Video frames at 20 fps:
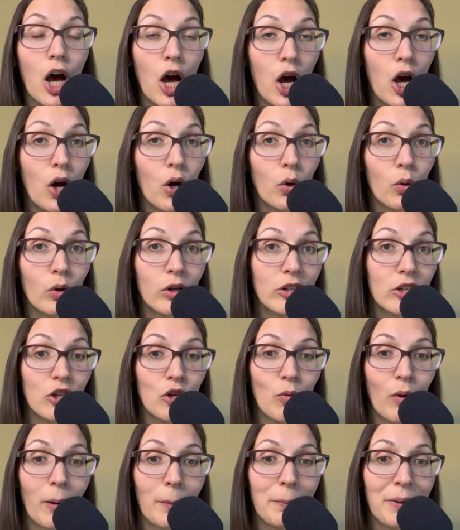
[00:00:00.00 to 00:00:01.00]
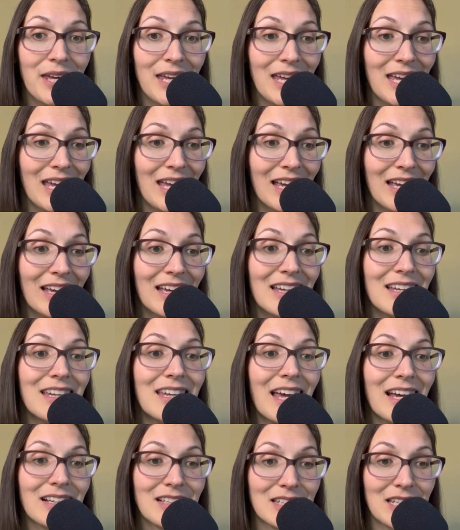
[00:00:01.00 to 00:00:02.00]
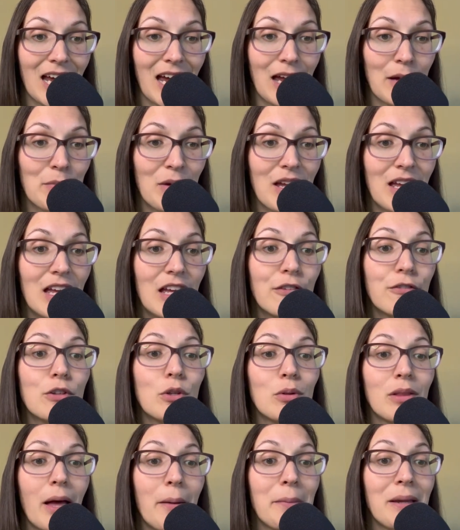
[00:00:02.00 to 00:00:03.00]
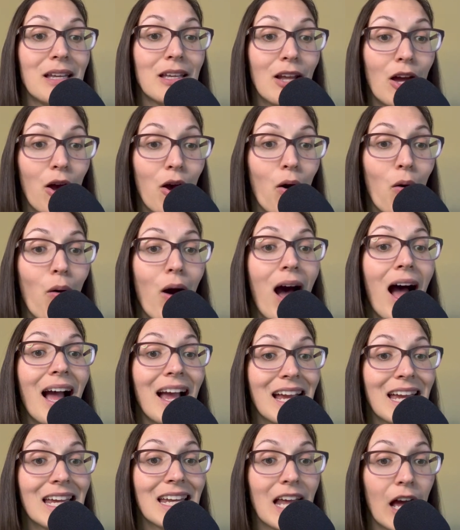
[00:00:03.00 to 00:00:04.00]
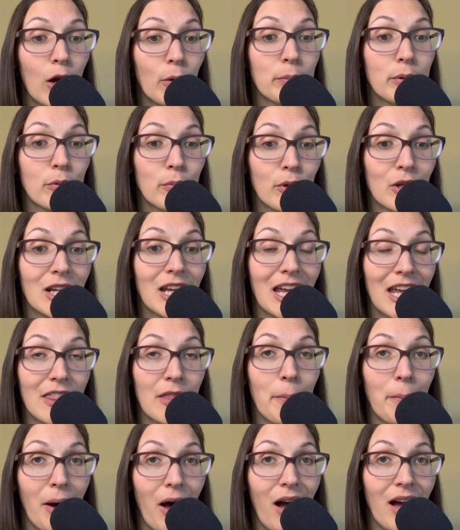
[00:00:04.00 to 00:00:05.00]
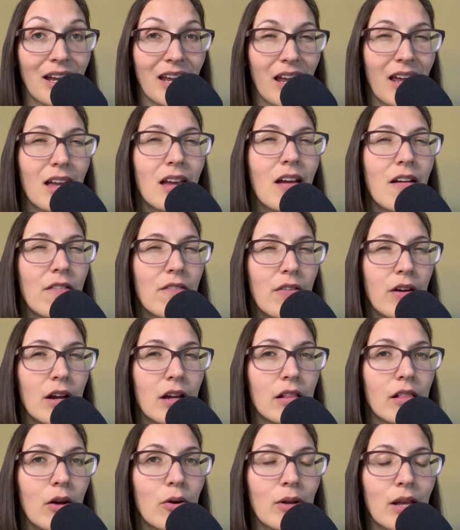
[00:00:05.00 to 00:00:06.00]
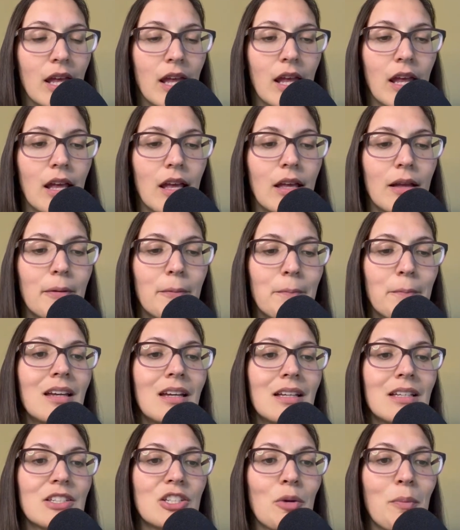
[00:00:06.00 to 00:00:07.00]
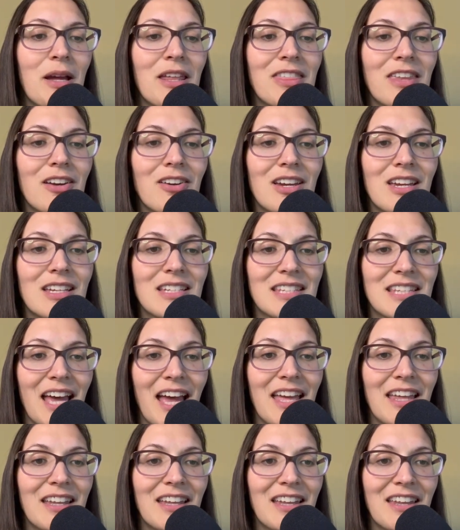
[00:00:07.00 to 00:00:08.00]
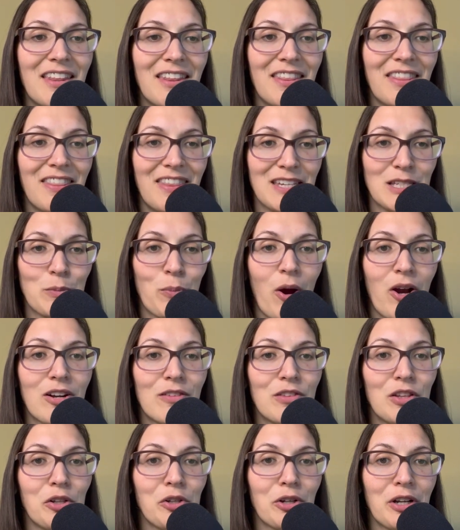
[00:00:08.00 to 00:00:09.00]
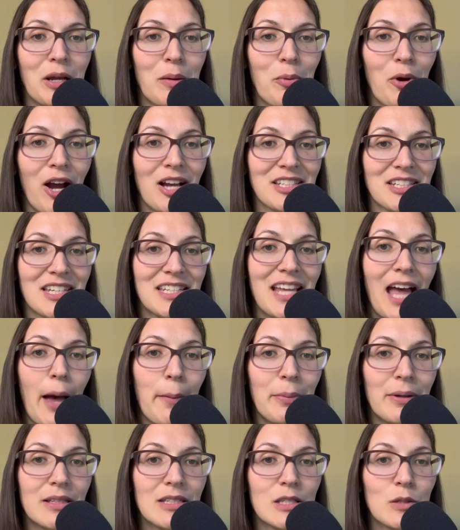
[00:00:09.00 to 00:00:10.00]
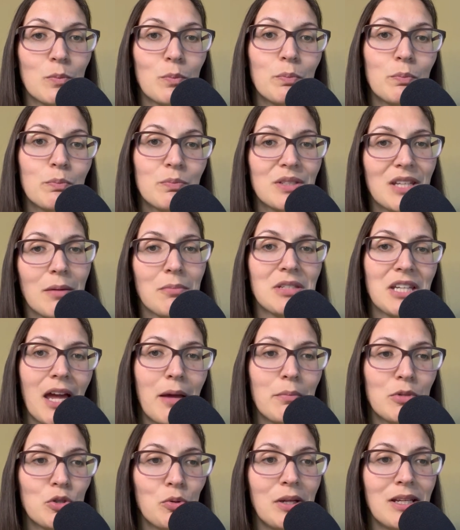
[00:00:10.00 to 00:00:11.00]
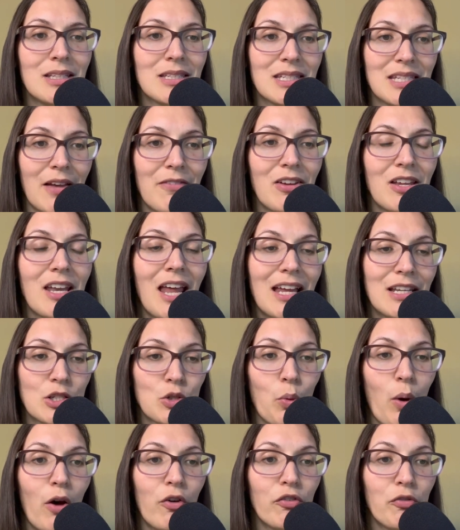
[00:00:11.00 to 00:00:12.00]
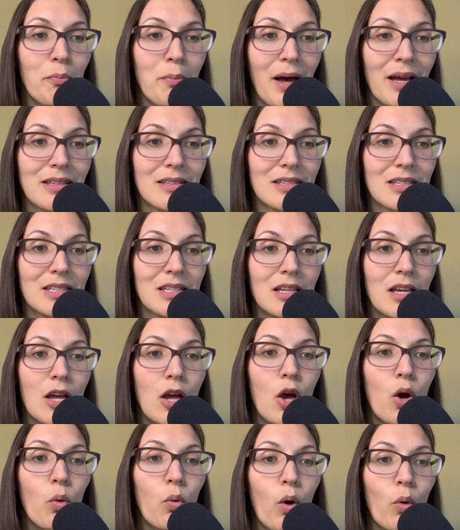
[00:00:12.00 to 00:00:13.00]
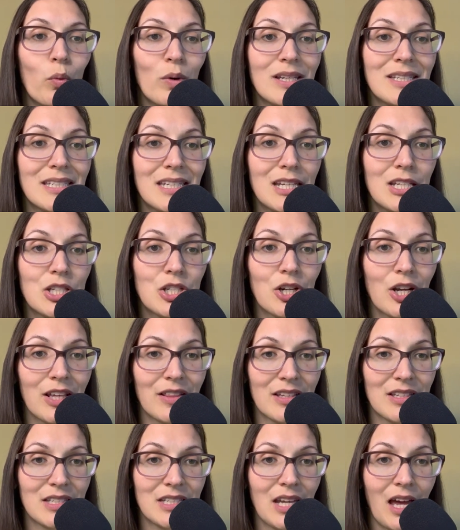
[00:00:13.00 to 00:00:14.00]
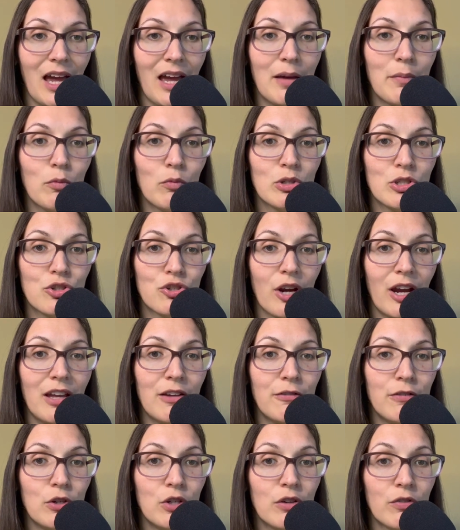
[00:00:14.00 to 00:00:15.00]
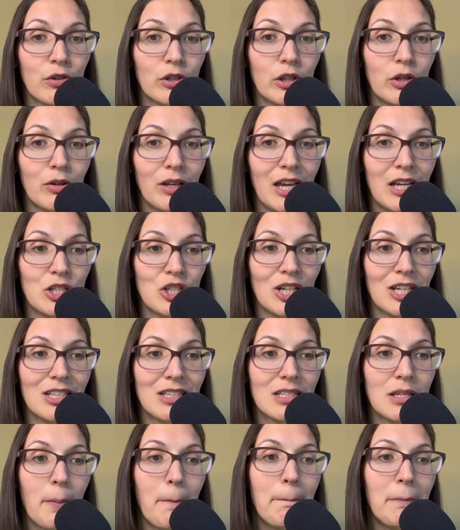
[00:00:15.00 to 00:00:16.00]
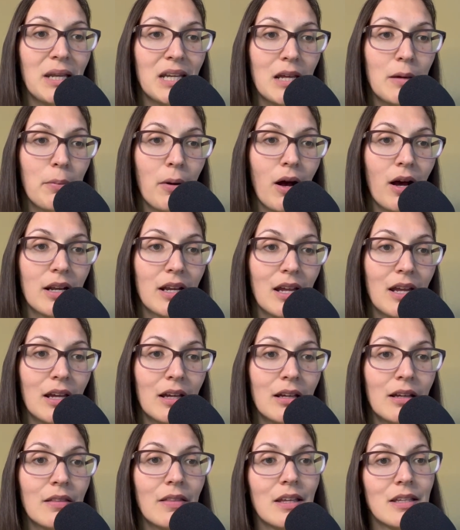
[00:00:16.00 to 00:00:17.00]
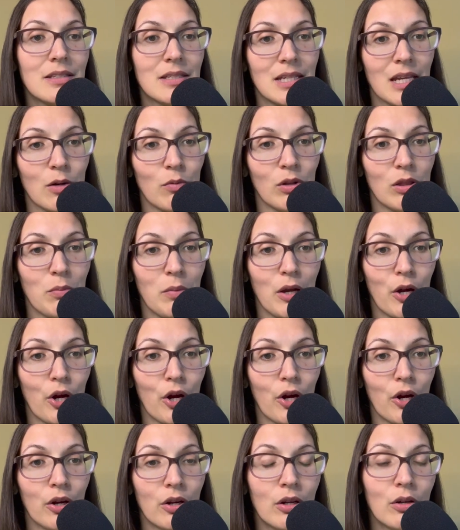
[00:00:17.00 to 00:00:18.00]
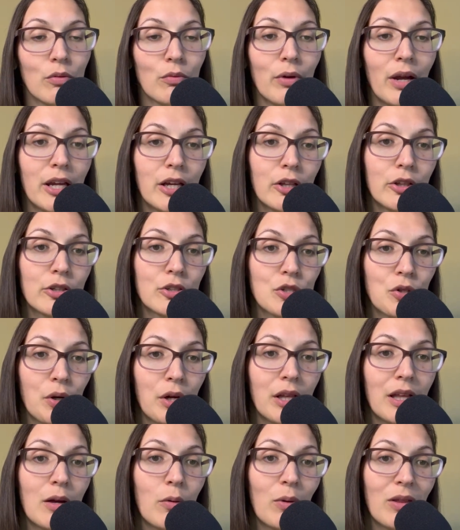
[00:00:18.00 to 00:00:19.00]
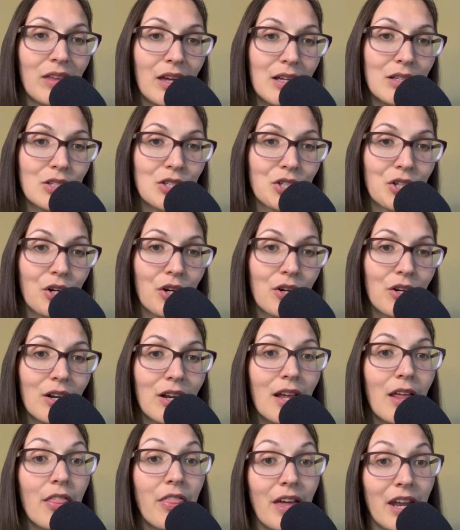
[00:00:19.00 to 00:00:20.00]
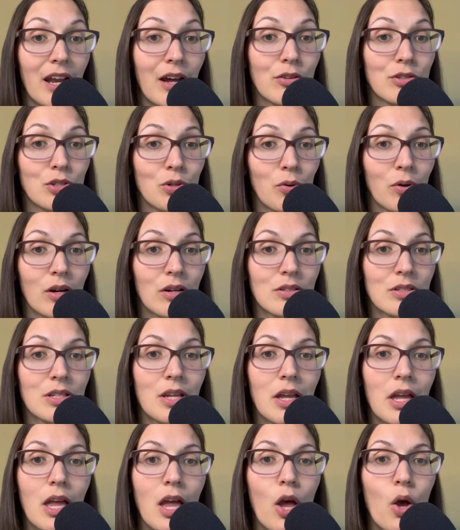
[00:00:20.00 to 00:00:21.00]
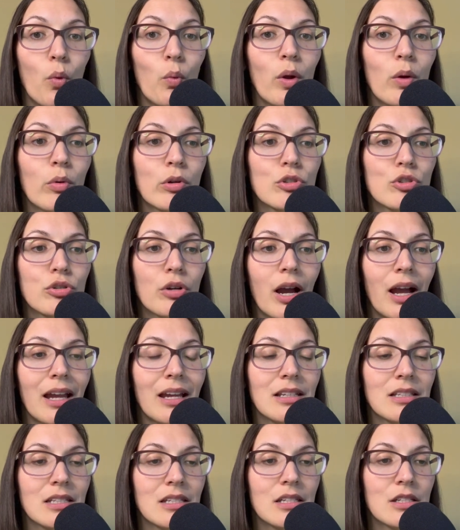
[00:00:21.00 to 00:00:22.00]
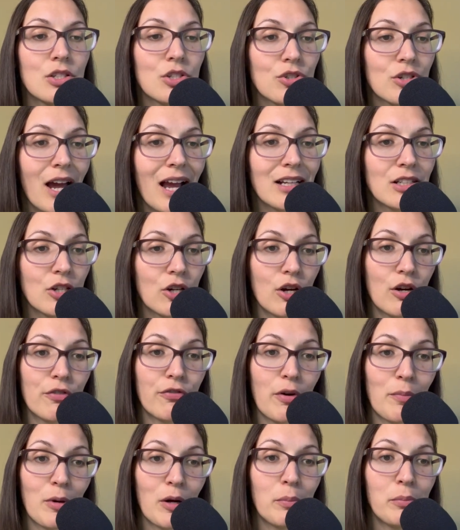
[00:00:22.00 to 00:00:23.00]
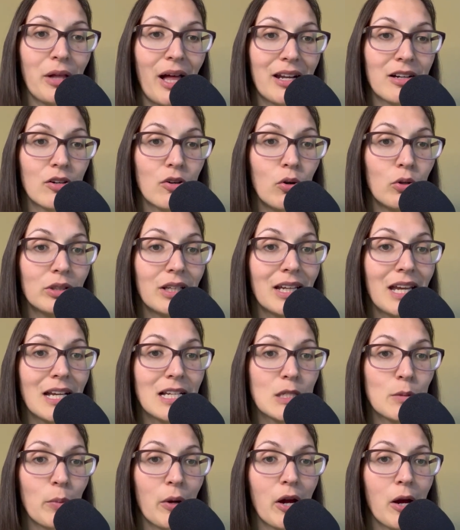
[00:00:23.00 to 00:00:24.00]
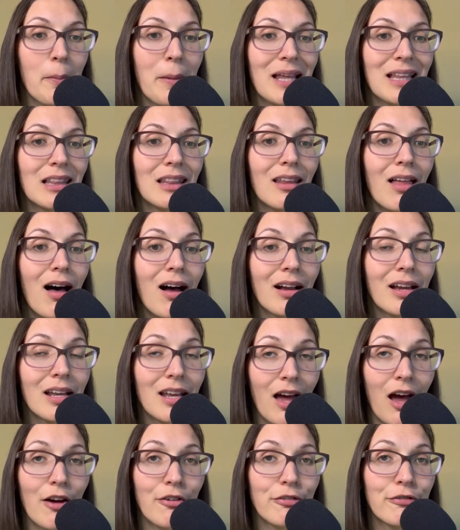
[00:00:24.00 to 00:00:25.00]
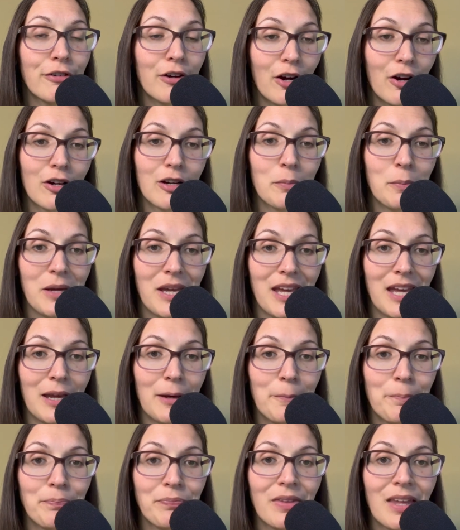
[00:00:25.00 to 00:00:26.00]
Oh, you are peeing. Next time, if you let me know, I can help you put it in the potty. Very low key. So, my theory is that this part of the learning process happens sometime between 7 and 12 months. What we did during this time was try a few different locations mini potty, then sink with mirror, regular toilet with insert, then outdoors. We were trying to distract her from her bladder holding experiment long enough for her to pee.